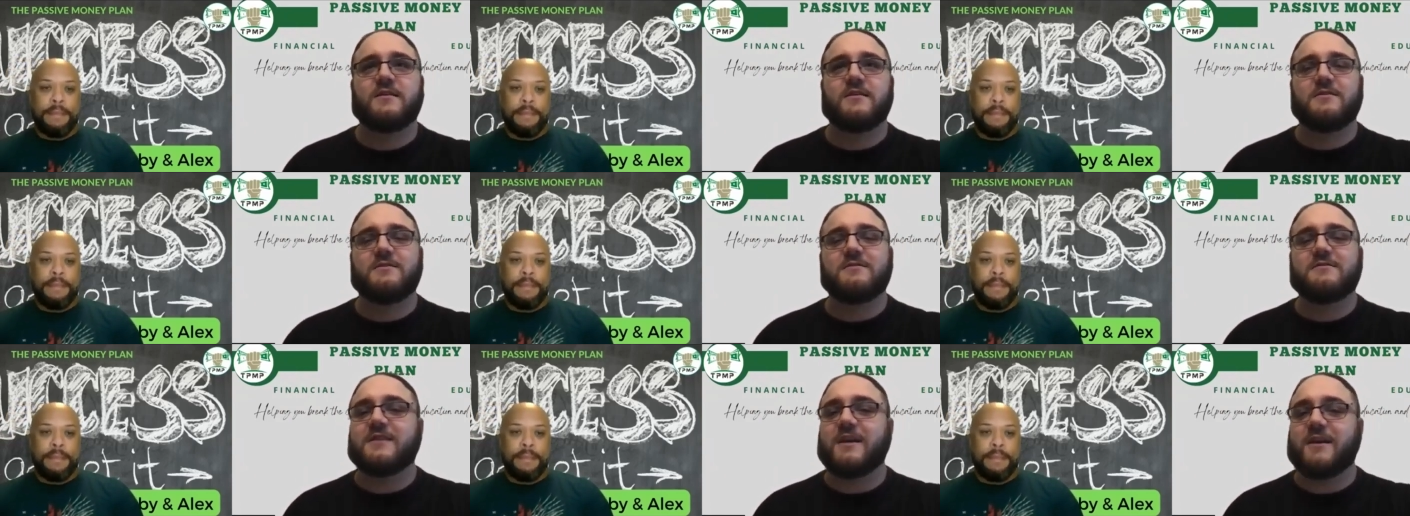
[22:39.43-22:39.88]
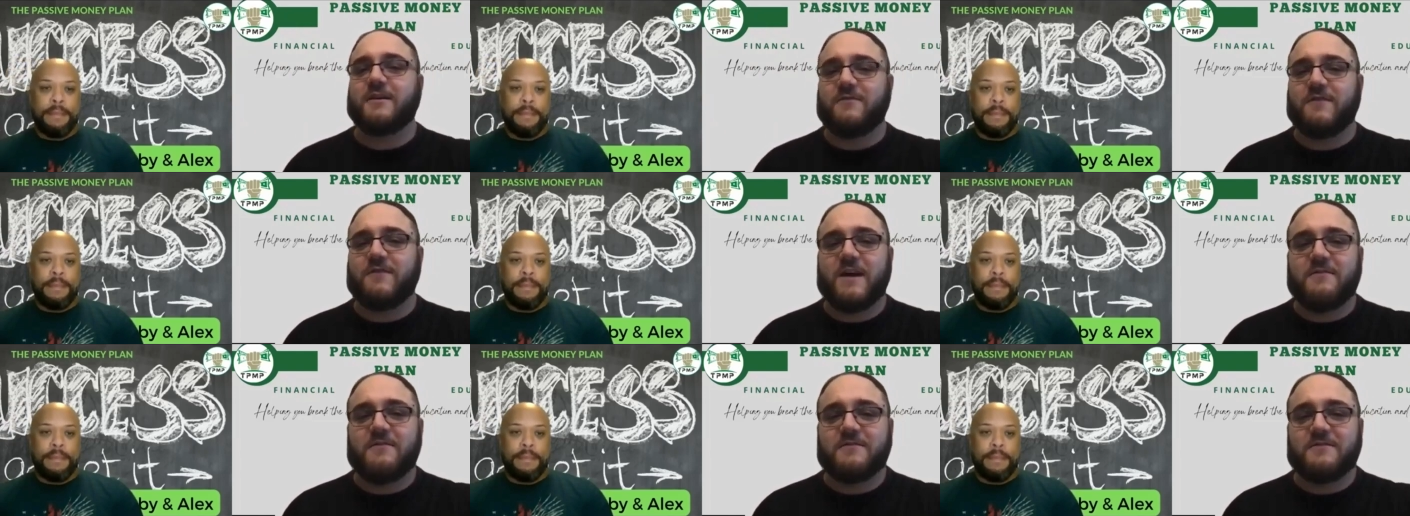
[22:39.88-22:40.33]
Speaker 1: It was like
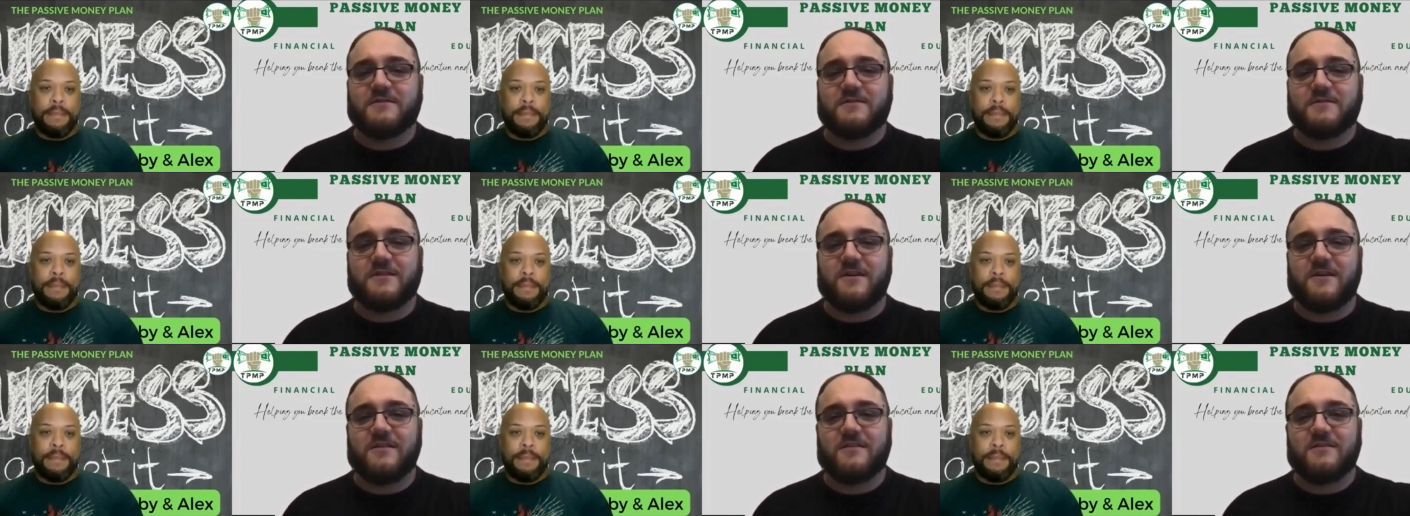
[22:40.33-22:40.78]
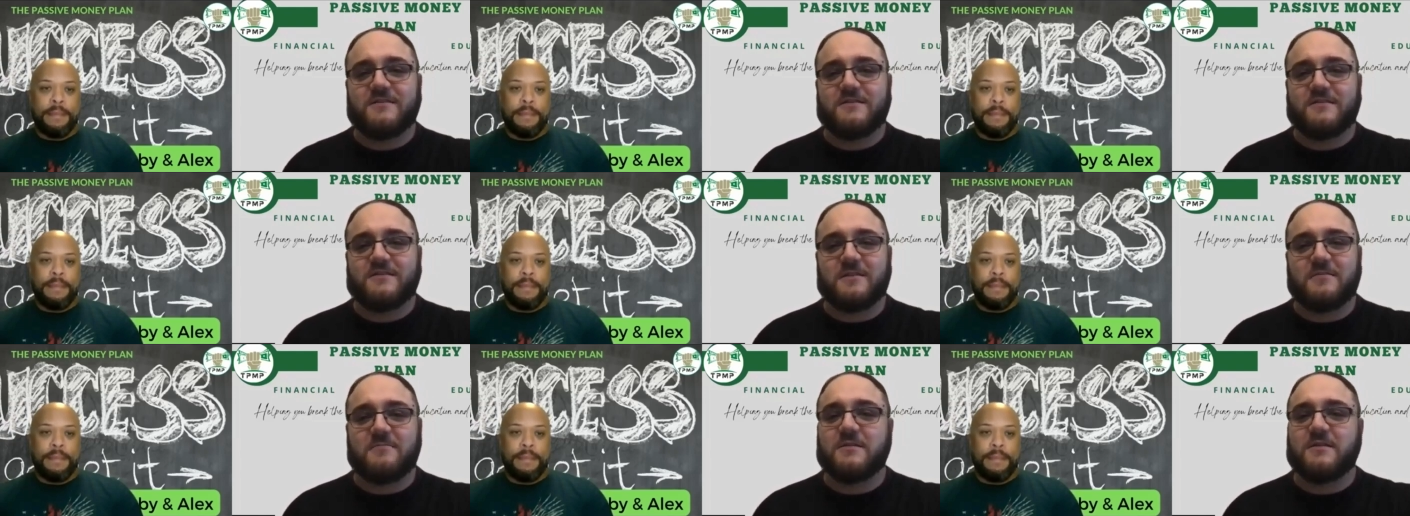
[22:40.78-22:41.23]
five hundred dollars or
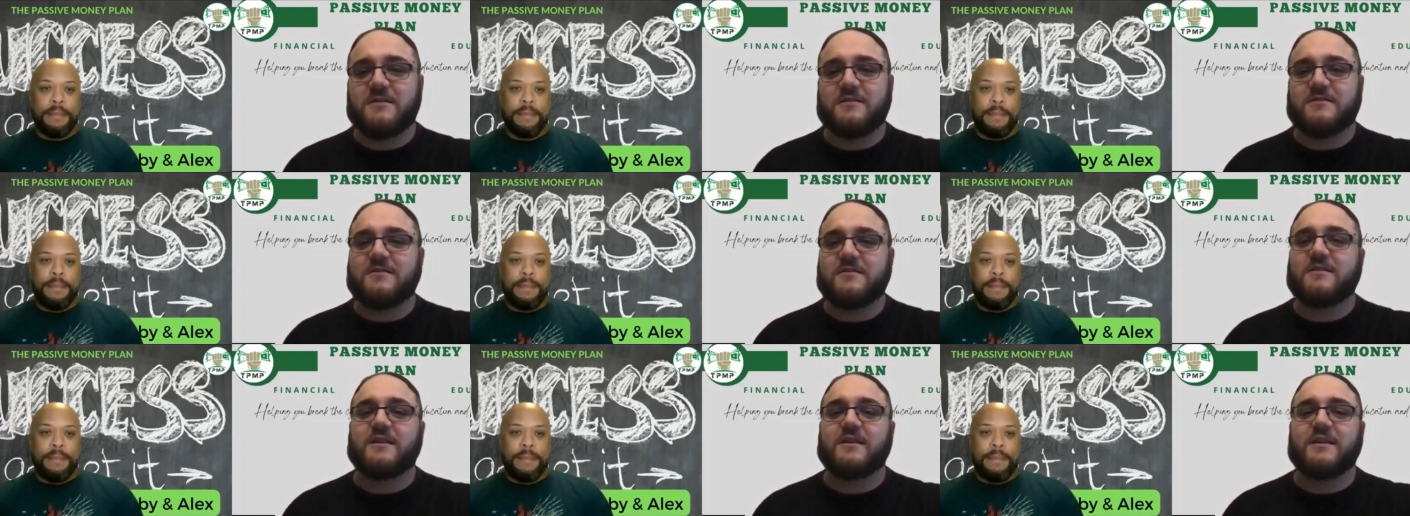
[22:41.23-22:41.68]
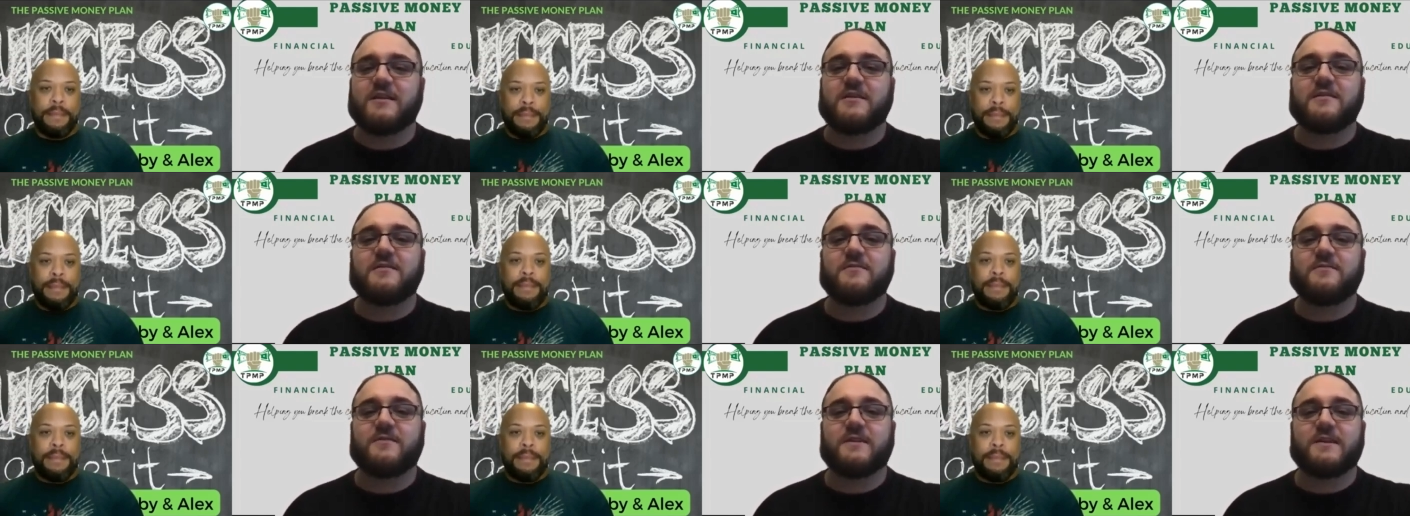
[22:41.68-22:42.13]
something to
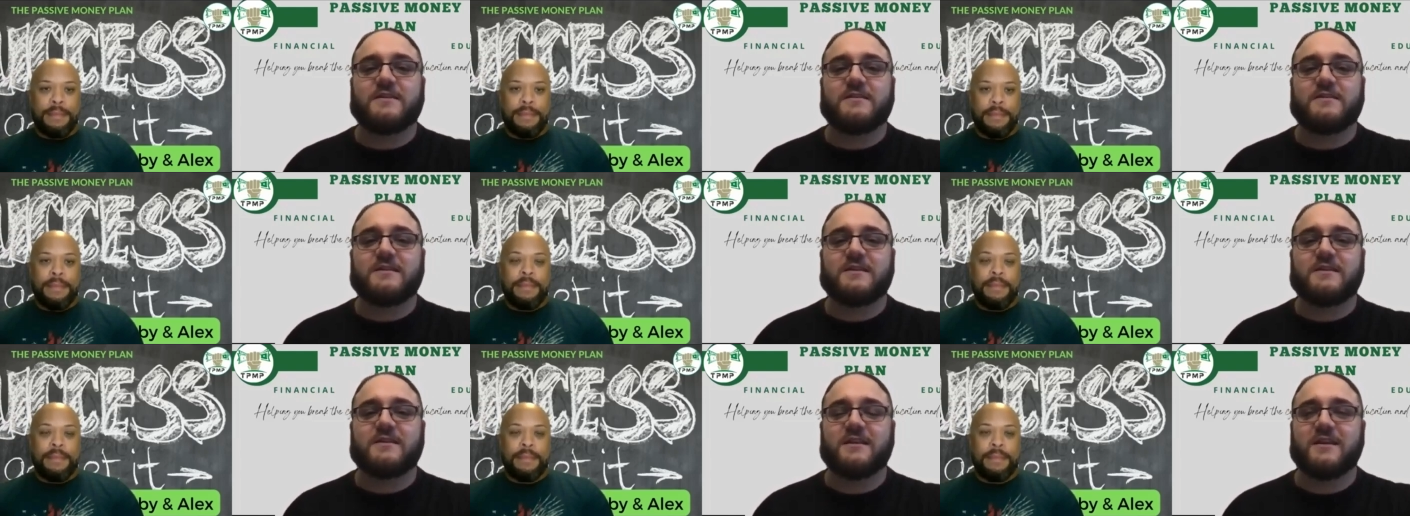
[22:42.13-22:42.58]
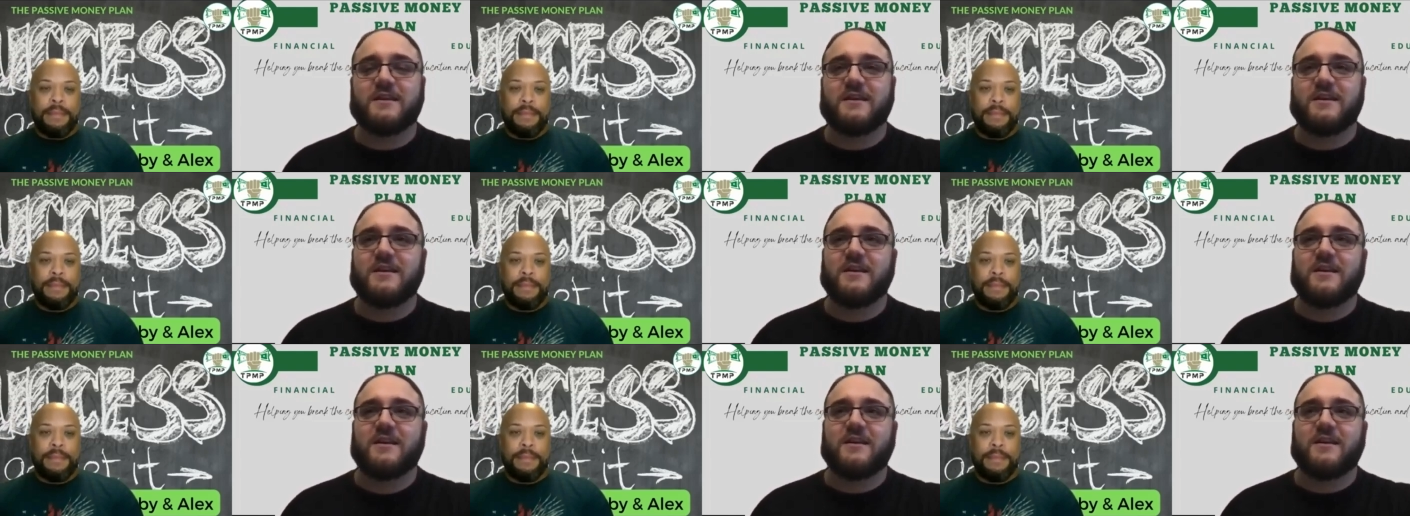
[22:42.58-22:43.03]
like fix it.
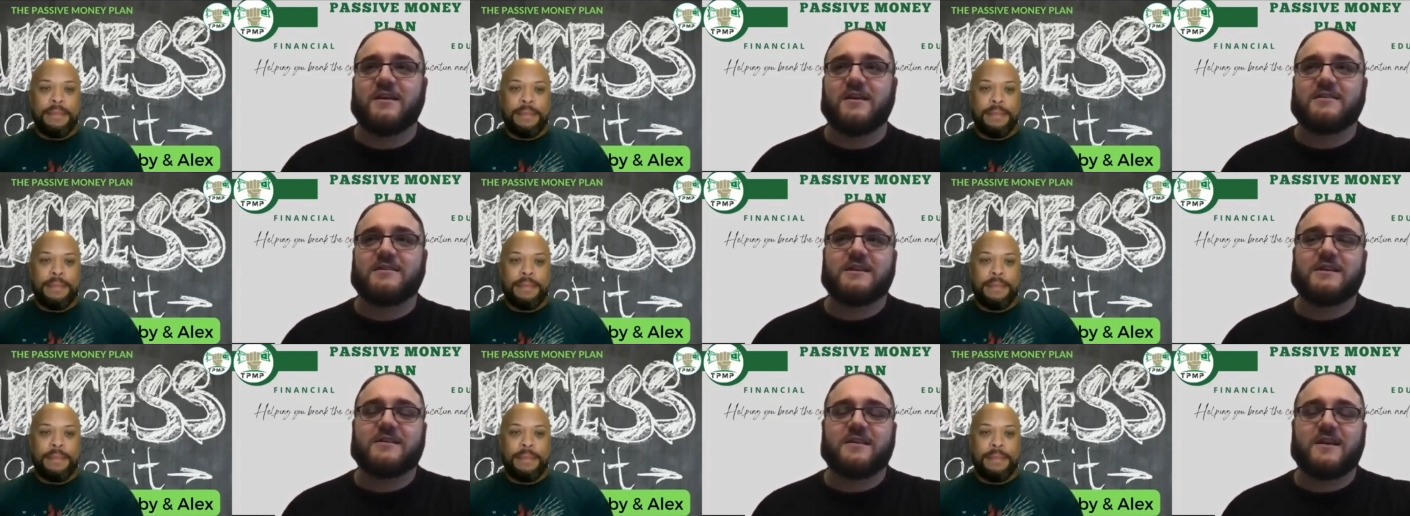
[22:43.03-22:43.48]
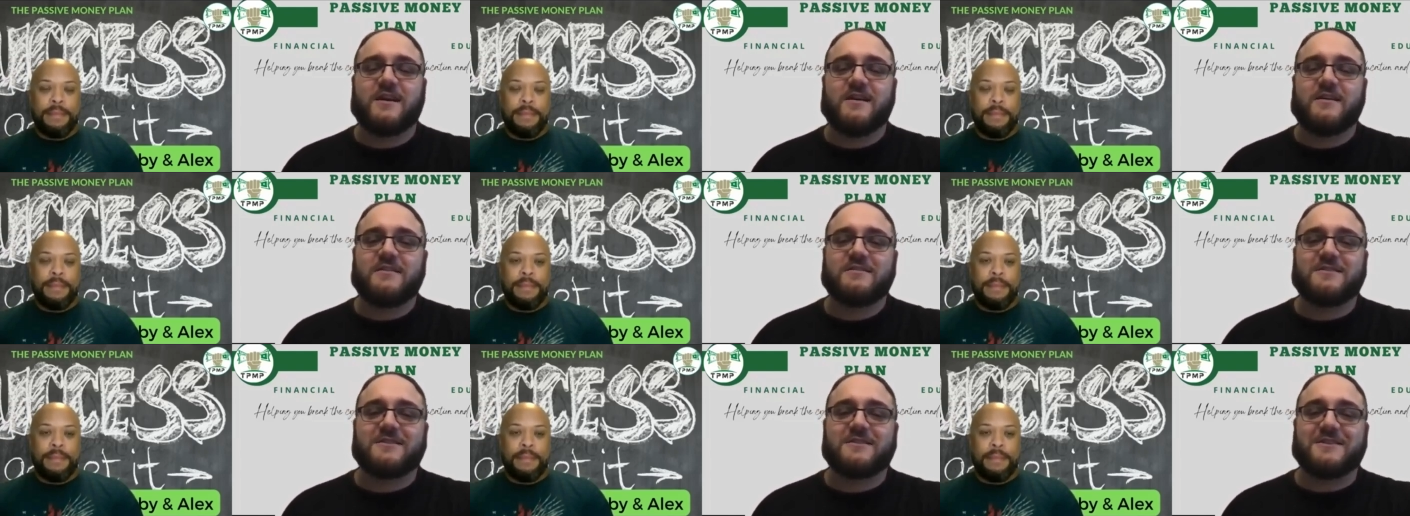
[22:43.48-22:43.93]
I was like, "Nah,
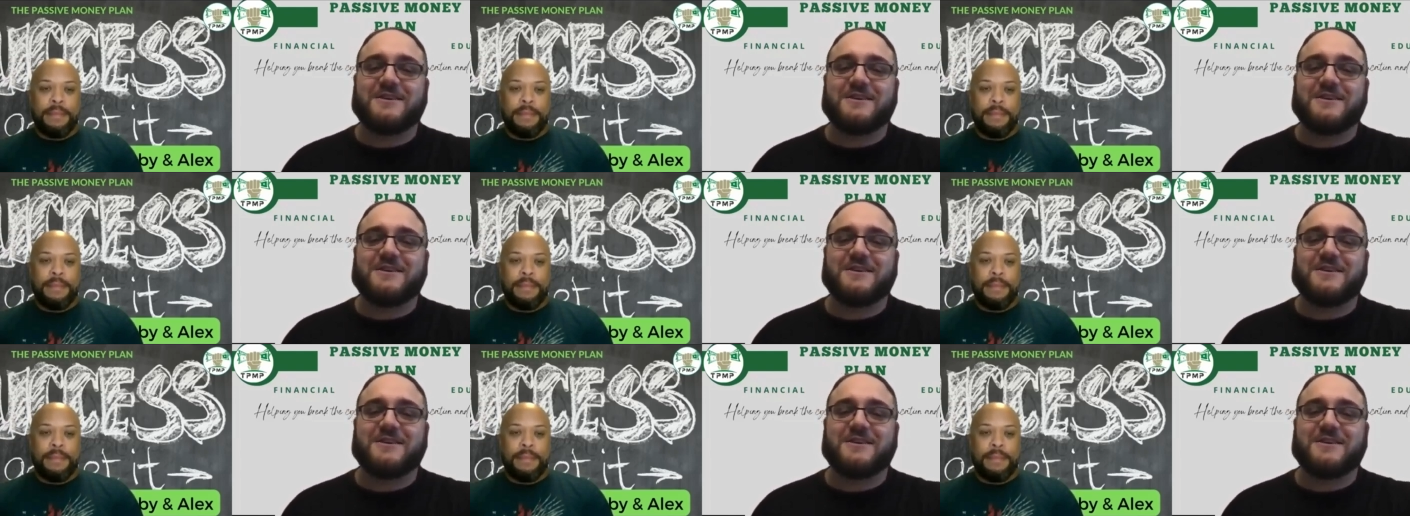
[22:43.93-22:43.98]
it's all